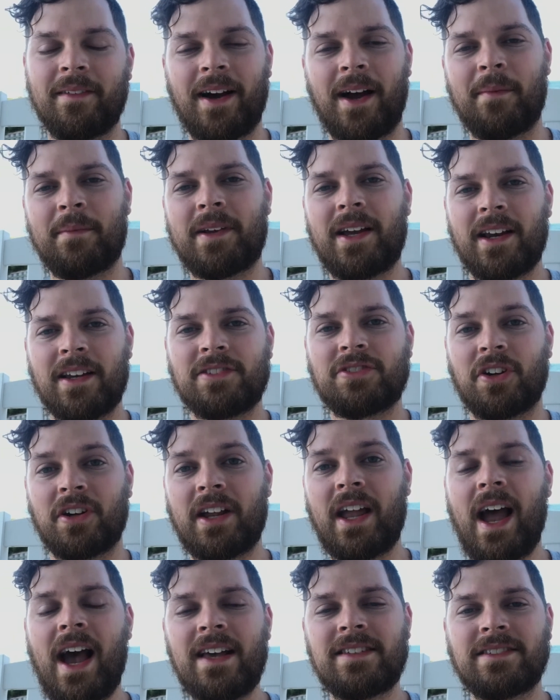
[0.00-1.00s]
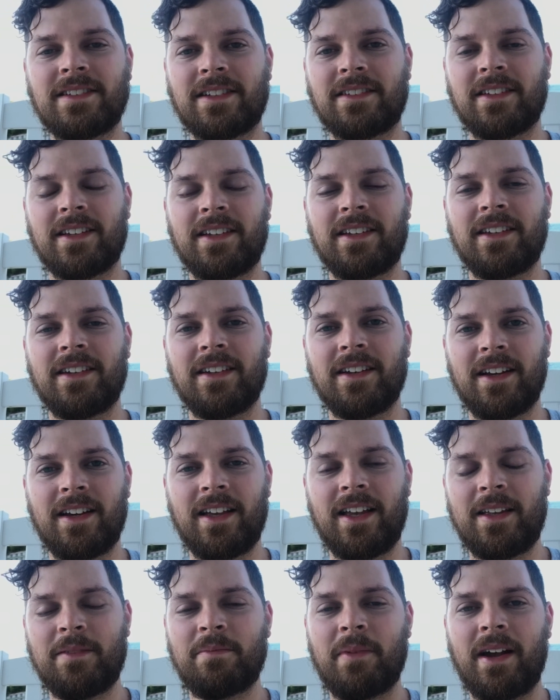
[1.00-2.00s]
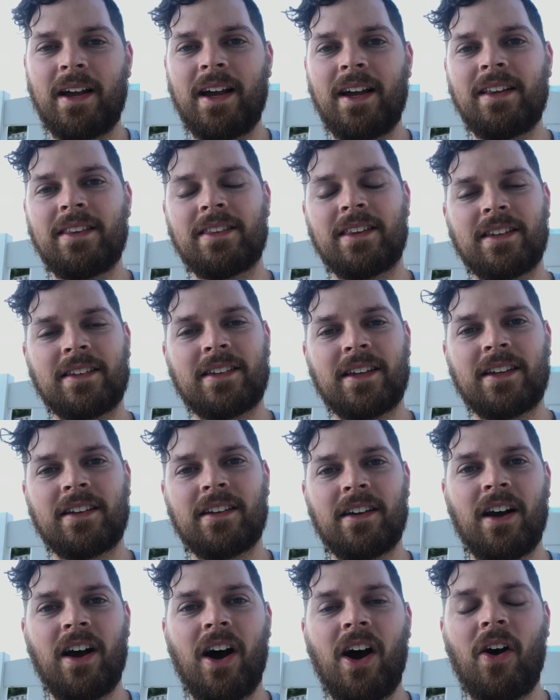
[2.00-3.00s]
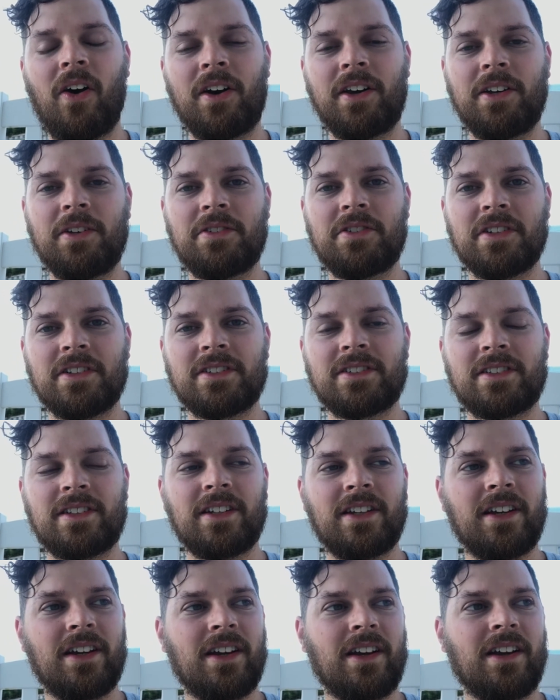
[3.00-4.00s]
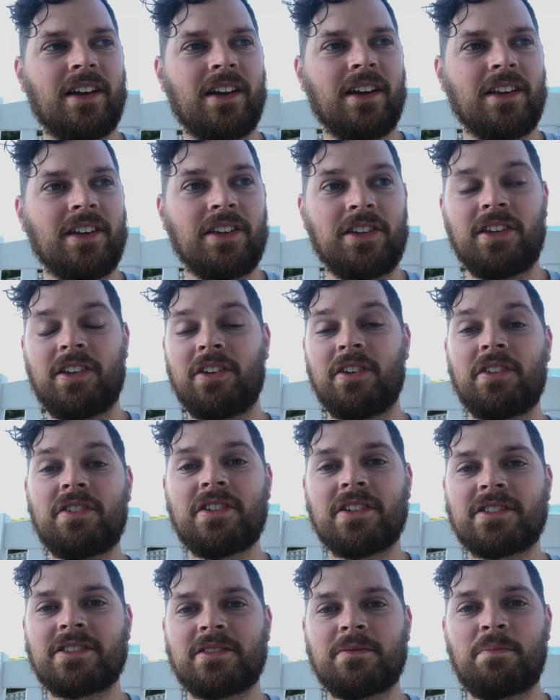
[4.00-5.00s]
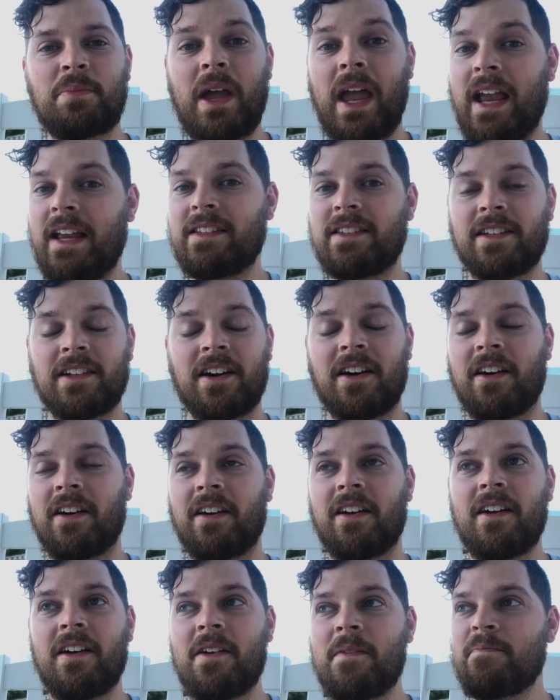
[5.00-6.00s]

I'm kind of sarcastically in my head thinking, oh, you're just painting a